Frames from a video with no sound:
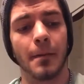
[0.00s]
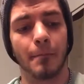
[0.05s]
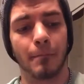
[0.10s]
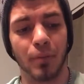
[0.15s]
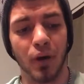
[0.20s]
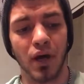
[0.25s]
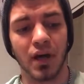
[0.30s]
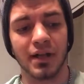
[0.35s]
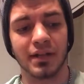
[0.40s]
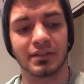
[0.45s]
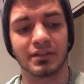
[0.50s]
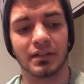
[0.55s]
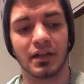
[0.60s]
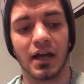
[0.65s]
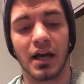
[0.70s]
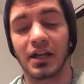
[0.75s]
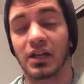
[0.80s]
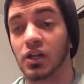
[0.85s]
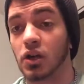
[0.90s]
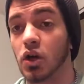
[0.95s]
but
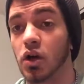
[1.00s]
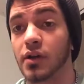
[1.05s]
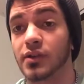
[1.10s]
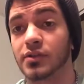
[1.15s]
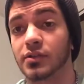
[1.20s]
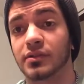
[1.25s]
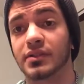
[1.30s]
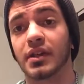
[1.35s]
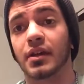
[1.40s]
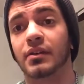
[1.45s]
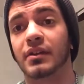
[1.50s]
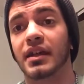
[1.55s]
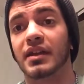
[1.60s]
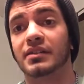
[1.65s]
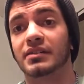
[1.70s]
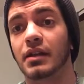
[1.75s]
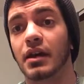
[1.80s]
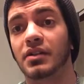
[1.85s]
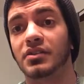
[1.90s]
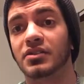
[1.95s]
I can also tell that
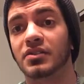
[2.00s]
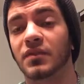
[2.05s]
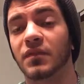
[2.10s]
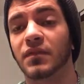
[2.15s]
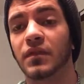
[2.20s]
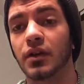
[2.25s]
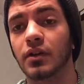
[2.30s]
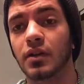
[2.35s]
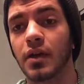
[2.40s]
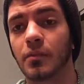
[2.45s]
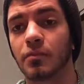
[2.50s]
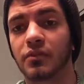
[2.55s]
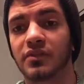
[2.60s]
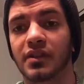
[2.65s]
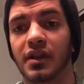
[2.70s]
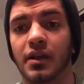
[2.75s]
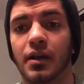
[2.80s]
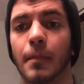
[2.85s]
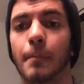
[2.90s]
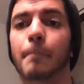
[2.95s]
it's not just filled up
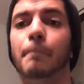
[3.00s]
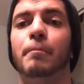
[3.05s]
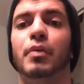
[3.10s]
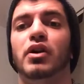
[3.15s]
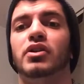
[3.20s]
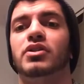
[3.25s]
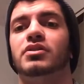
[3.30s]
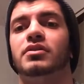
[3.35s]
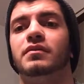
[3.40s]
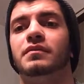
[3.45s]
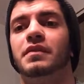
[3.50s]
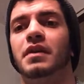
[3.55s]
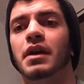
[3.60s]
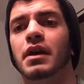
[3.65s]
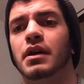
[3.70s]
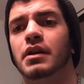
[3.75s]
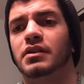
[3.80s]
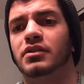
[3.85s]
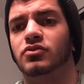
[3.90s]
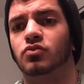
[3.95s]
with like a bunch of
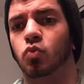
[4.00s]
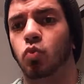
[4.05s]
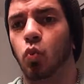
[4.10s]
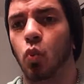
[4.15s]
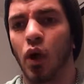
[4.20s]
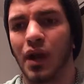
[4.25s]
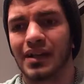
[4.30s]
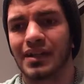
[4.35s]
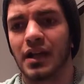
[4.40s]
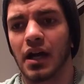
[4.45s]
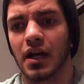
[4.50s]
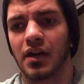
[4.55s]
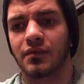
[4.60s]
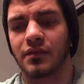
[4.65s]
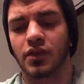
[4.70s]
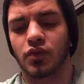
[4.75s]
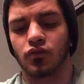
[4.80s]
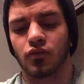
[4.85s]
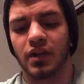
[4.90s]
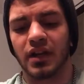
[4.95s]
just one kind of
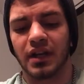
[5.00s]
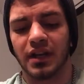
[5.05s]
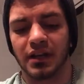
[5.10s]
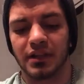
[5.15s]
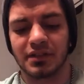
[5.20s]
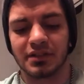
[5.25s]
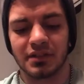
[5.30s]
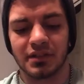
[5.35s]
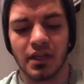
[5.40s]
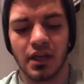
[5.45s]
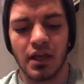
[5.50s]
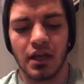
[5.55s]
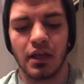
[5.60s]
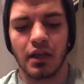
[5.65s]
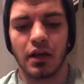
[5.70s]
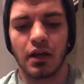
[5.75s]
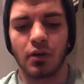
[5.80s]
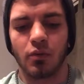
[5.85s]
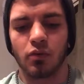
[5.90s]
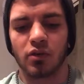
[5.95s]
ingredients
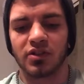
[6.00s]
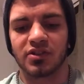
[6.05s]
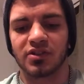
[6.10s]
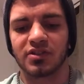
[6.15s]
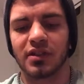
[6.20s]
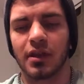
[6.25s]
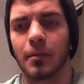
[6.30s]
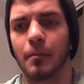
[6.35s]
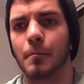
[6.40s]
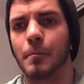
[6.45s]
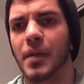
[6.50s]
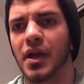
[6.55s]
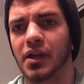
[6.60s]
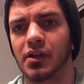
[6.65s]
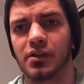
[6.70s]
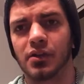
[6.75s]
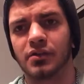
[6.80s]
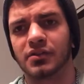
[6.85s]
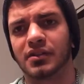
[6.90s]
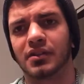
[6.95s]
where it's just like
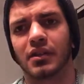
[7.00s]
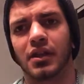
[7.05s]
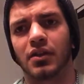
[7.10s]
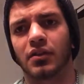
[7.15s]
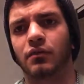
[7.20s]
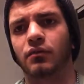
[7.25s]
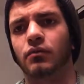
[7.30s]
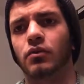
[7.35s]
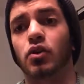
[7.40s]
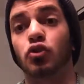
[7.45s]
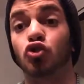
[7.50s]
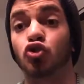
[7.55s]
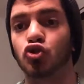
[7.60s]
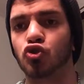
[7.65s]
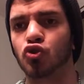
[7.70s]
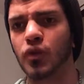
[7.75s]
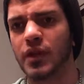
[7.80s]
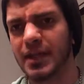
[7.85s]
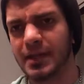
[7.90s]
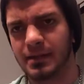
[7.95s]
megadosing like on
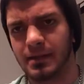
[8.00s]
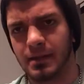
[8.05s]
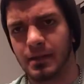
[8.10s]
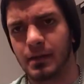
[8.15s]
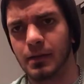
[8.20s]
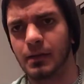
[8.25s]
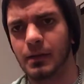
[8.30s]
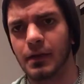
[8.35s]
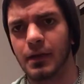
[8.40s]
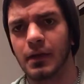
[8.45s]
creatine.